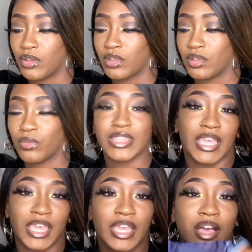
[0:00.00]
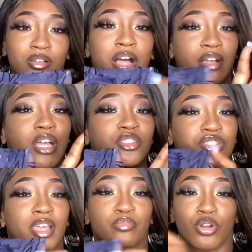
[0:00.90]
what the heck? I'll
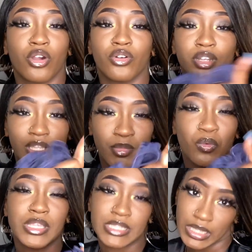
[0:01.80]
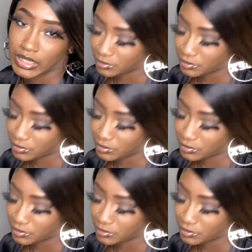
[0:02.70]
try the bra on. Give me 1 second.